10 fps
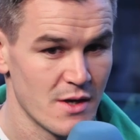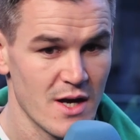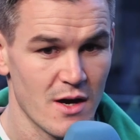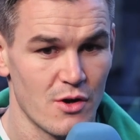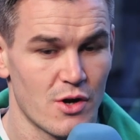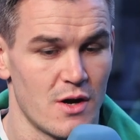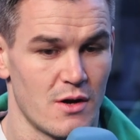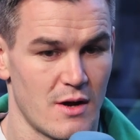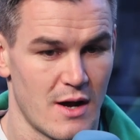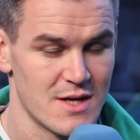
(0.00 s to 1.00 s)
Yeah, look,
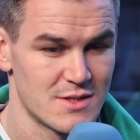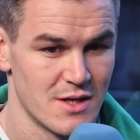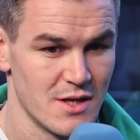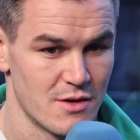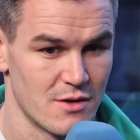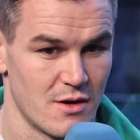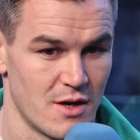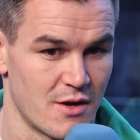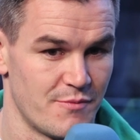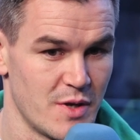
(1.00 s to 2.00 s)
as leader,
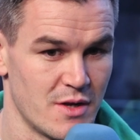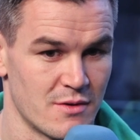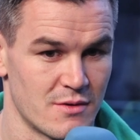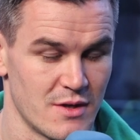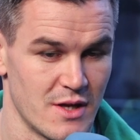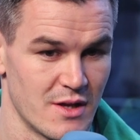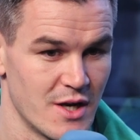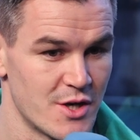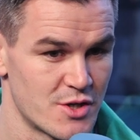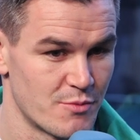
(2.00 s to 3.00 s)
like, I've been in the
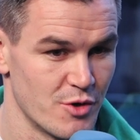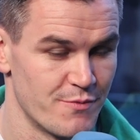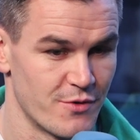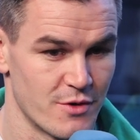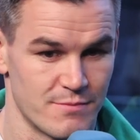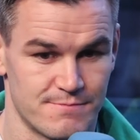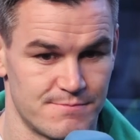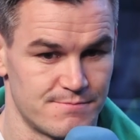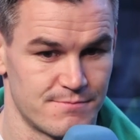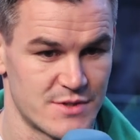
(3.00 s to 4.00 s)
leadership group
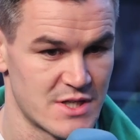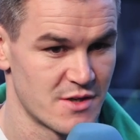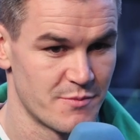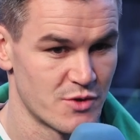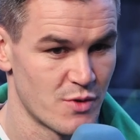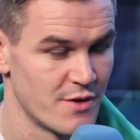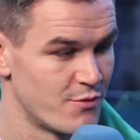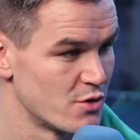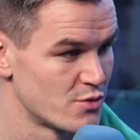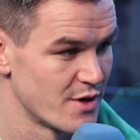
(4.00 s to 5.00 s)
since I've been
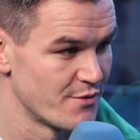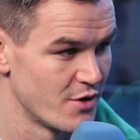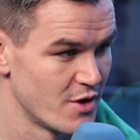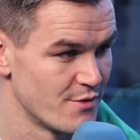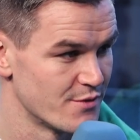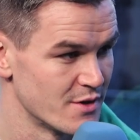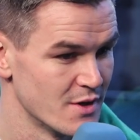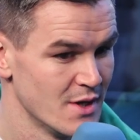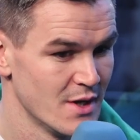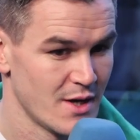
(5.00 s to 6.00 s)
24 25,
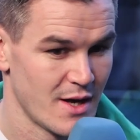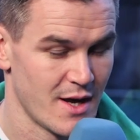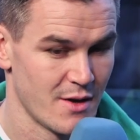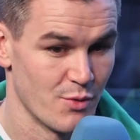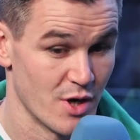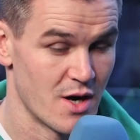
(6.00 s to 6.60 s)
and with